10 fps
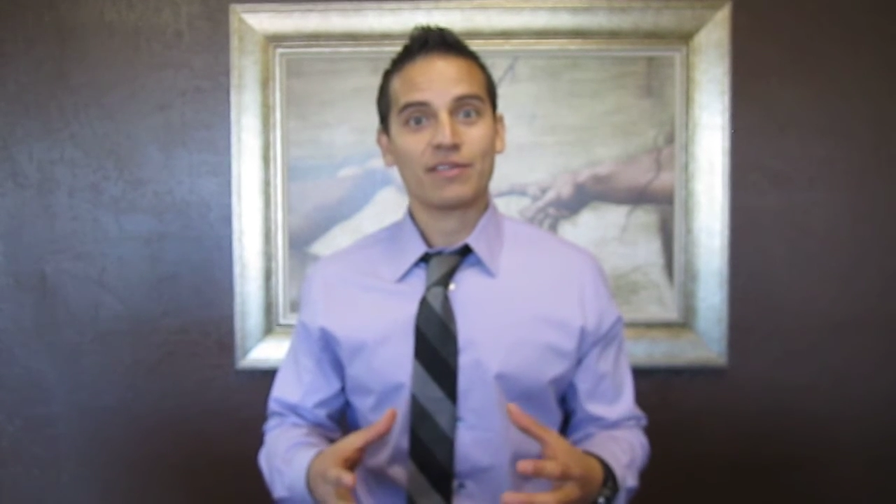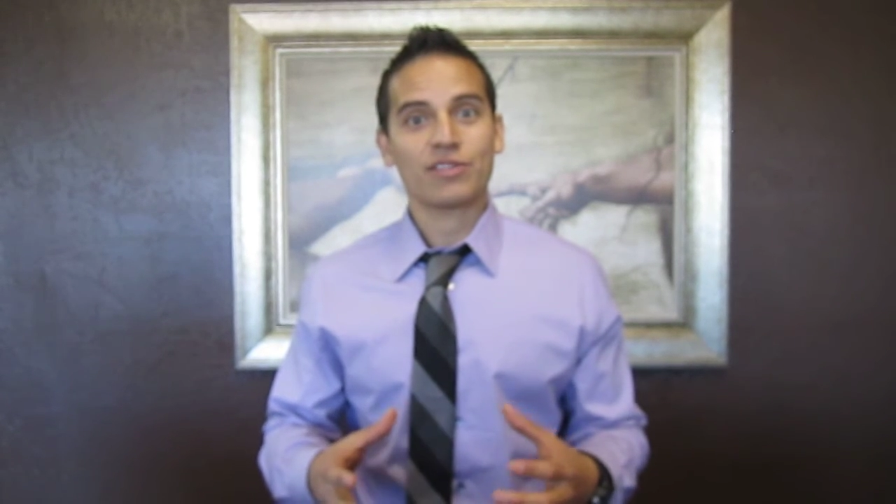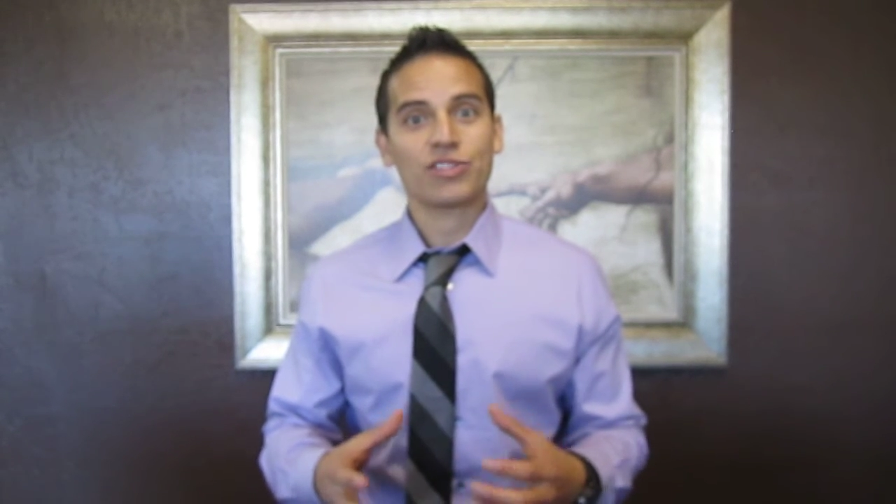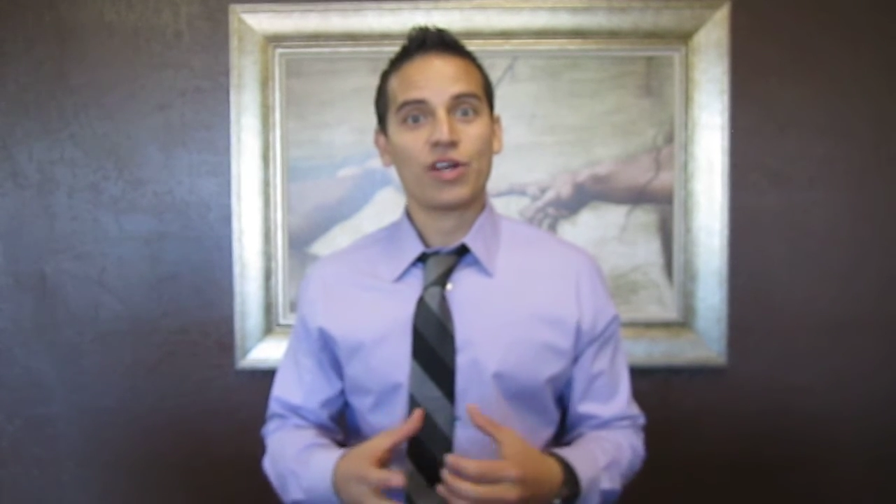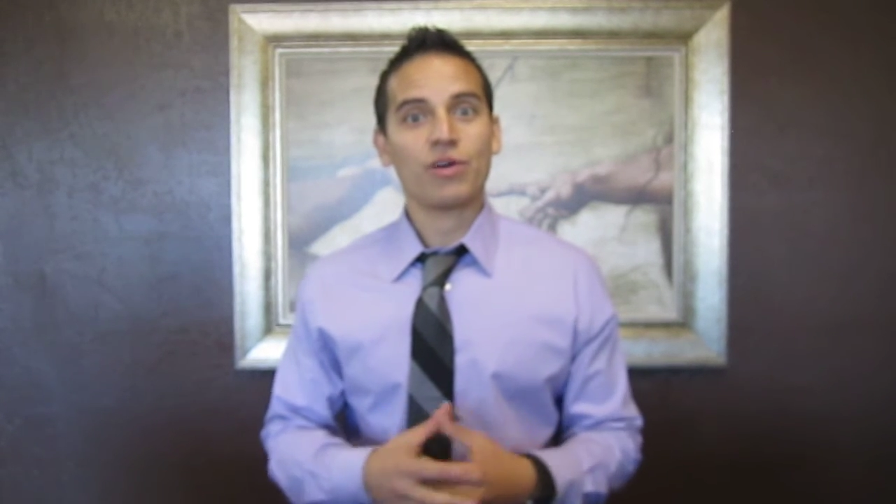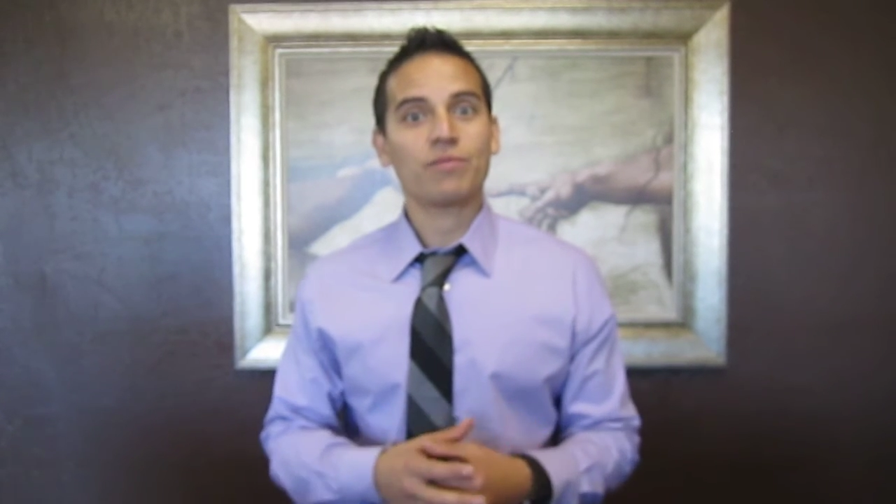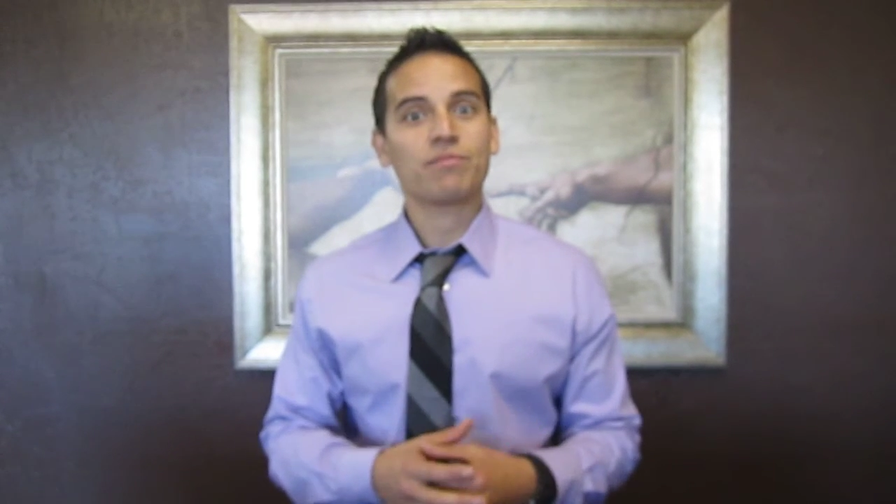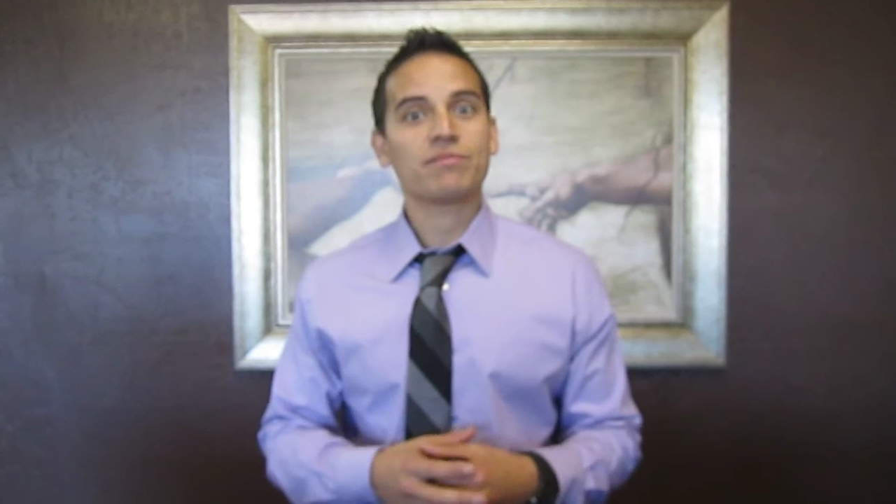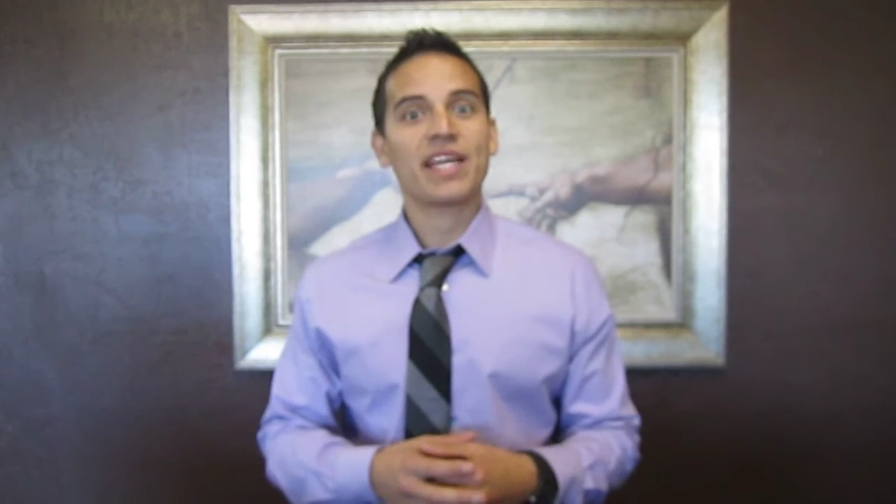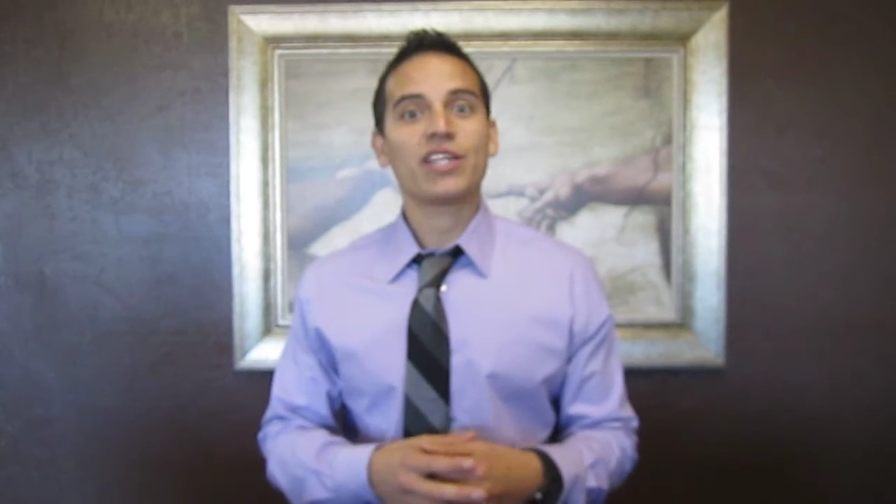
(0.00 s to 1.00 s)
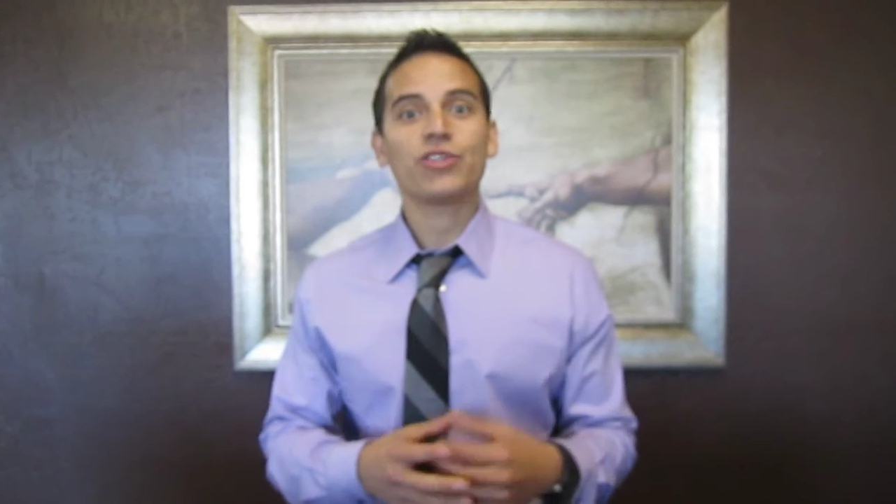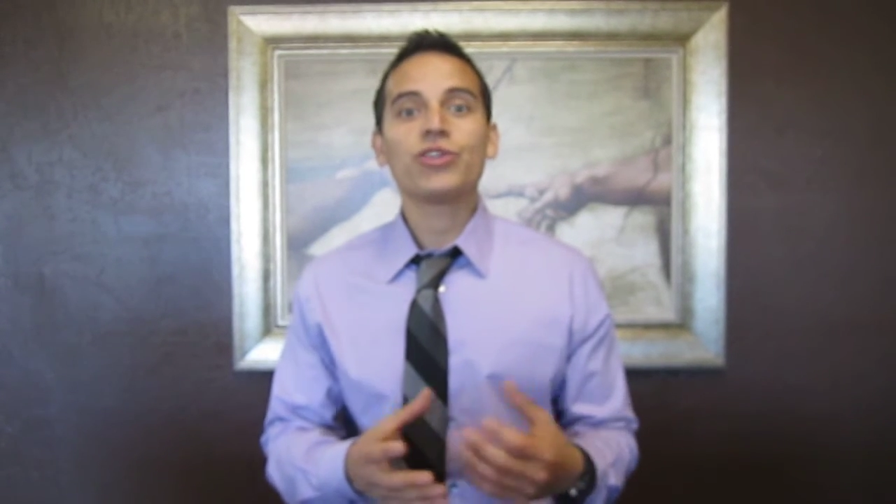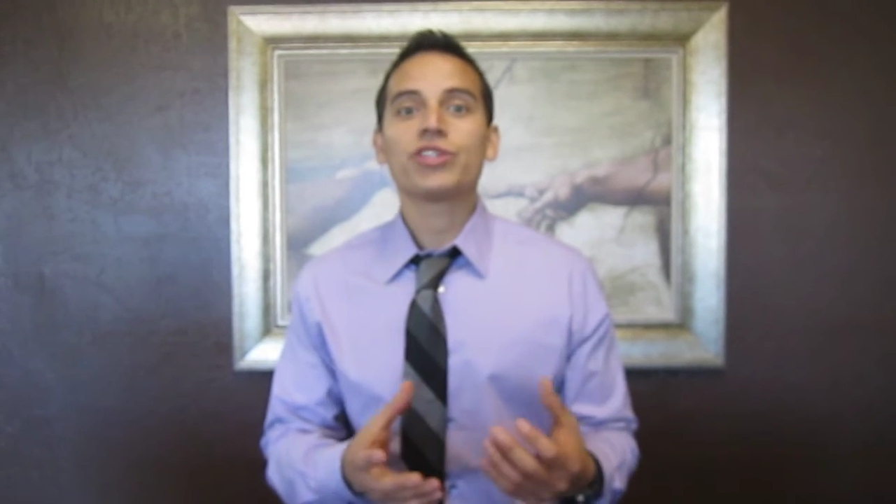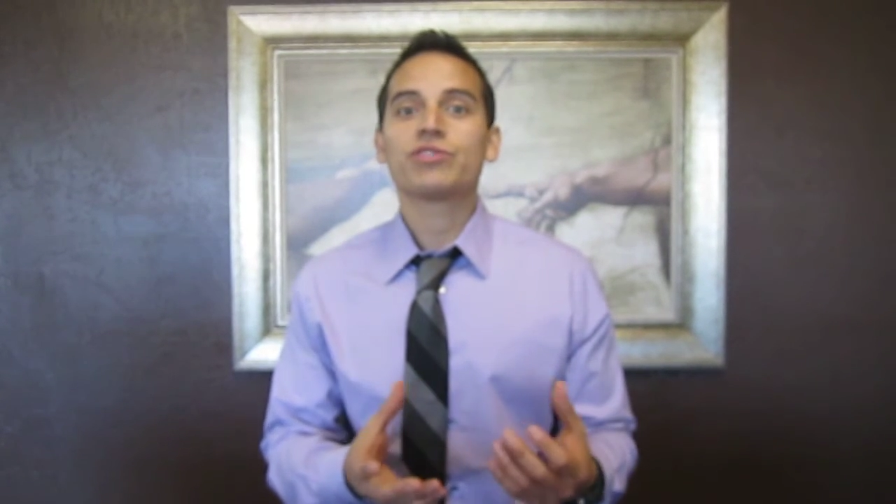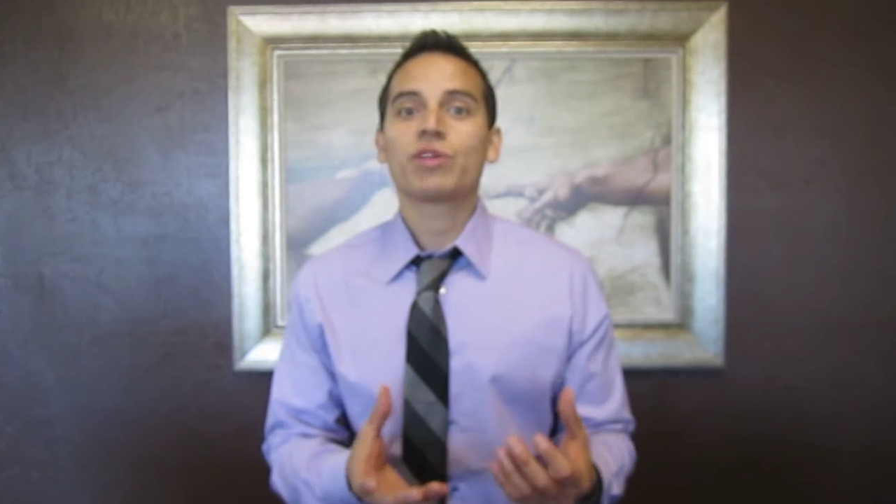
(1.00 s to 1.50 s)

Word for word: So, take New Year's